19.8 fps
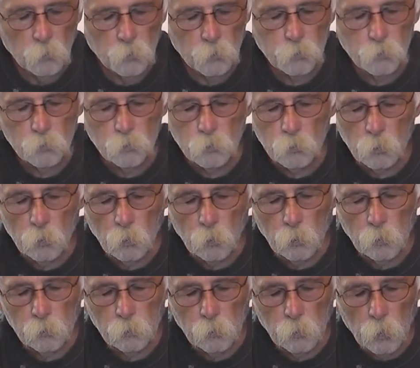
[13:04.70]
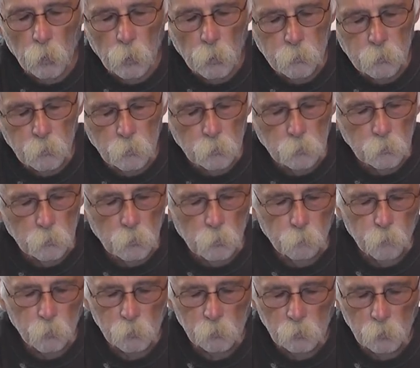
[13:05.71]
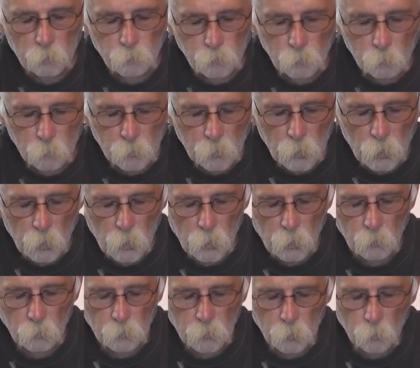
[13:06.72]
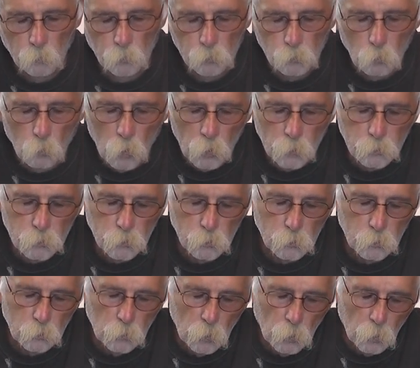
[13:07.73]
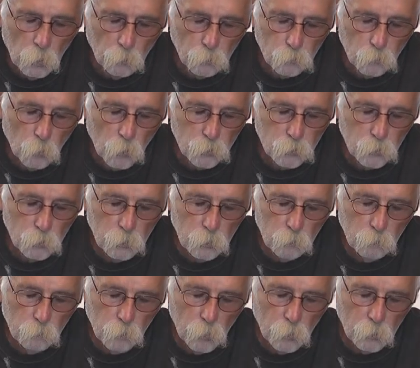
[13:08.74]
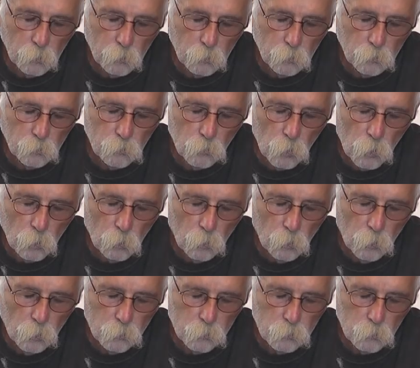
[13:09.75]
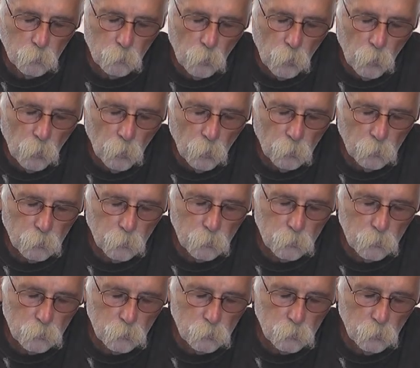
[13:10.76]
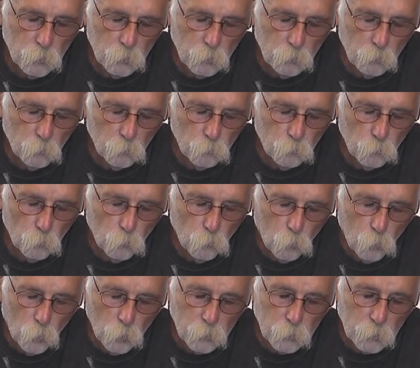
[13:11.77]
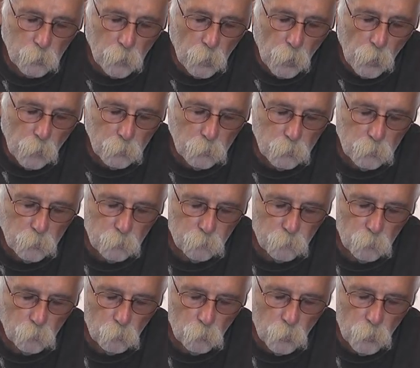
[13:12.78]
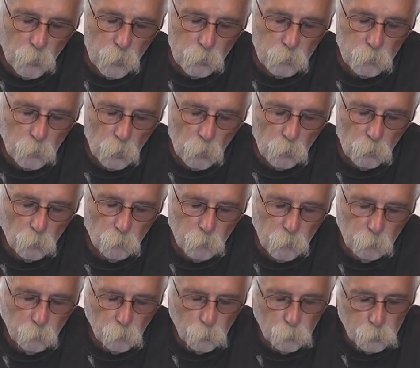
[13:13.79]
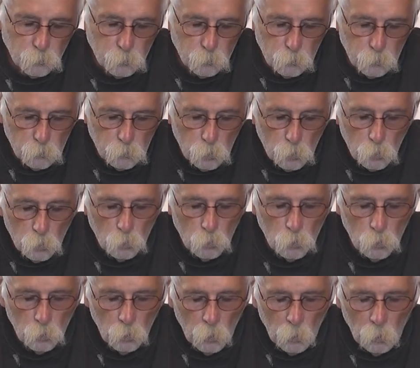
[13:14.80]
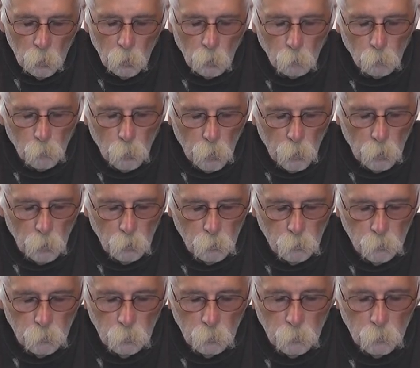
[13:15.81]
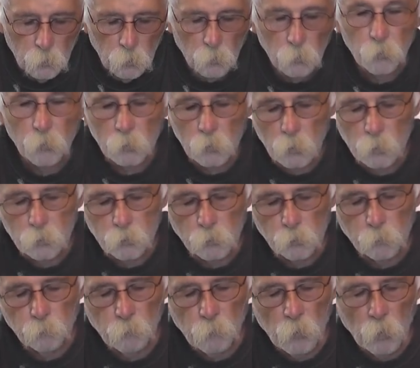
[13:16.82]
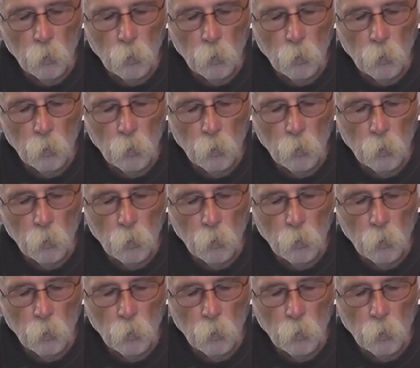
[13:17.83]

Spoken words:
This is an idea that I picked up from a guy that was watching. I was watching him make trot lines just to see what kind of different ways other people do around the country.